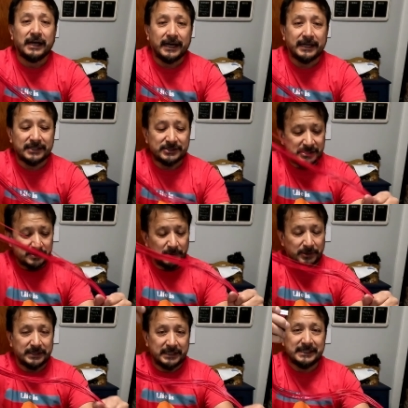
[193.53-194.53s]
I could just
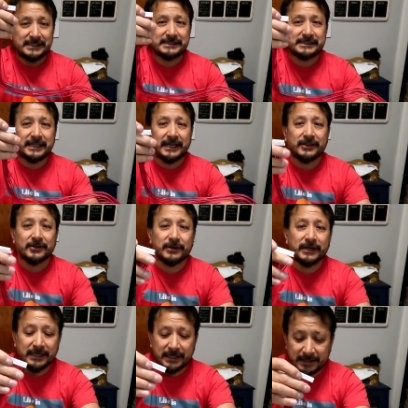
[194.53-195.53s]
put these
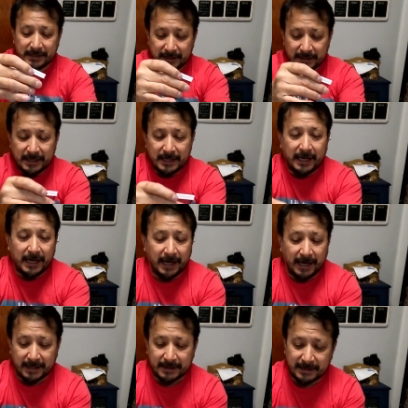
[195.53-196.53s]
together in it.
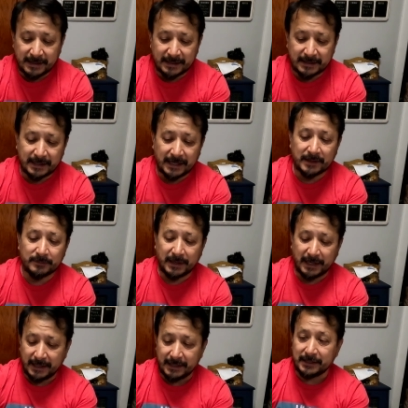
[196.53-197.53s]
And then on
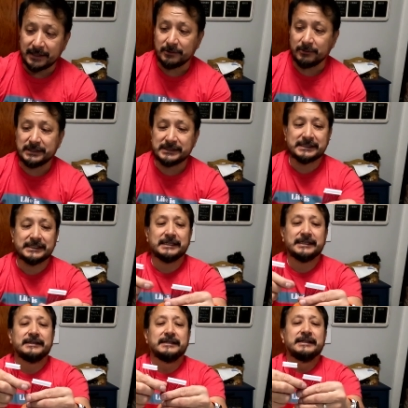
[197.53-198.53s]
my, what is it?
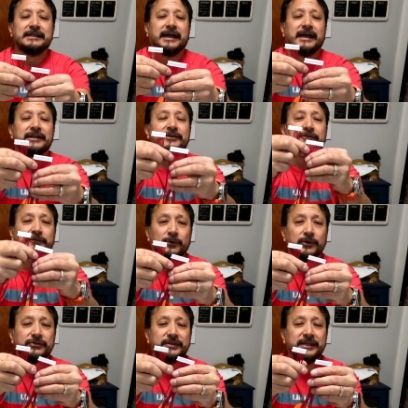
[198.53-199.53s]
On the
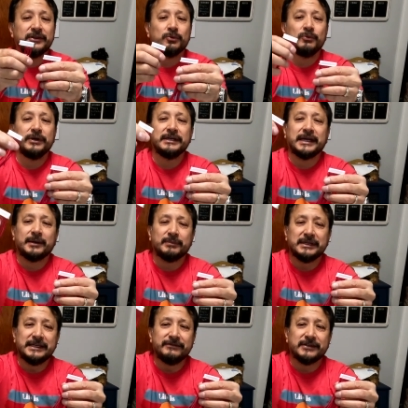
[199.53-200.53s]
14th one, I
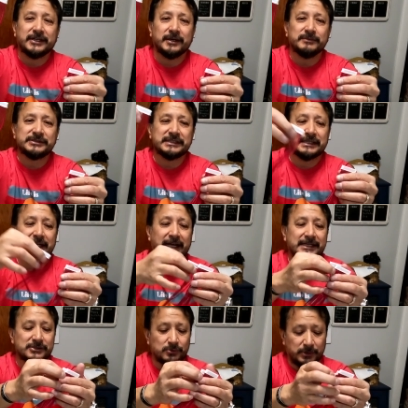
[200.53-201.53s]
believe it comes to the
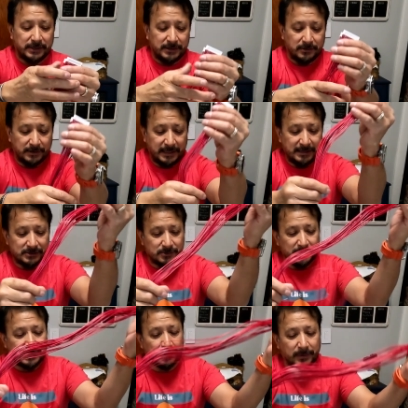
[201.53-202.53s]
last one. Okay,
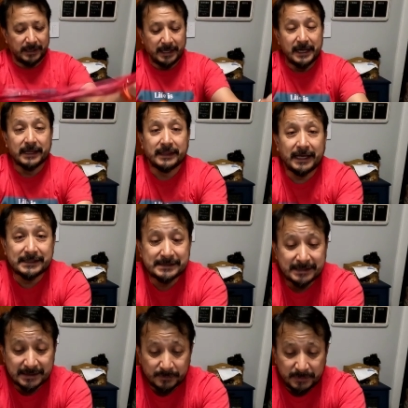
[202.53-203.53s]
so either way,
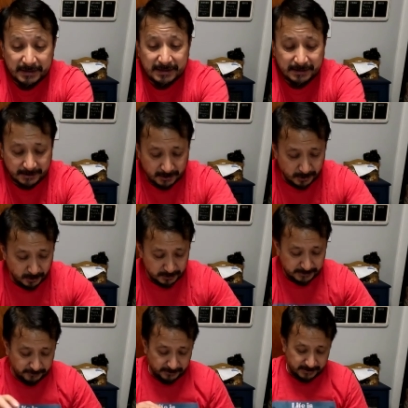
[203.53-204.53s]
that's gonna be a
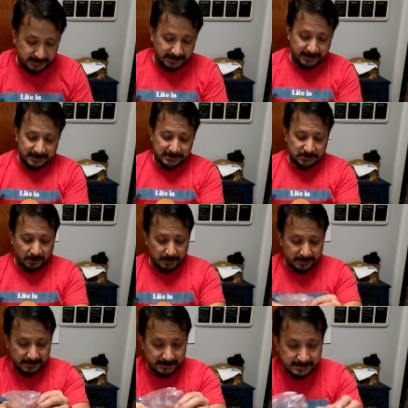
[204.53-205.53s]
whole different thing
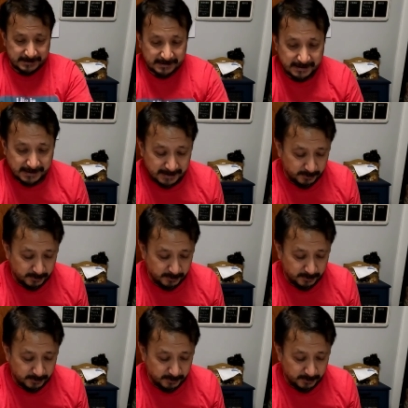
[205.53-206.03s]
installing this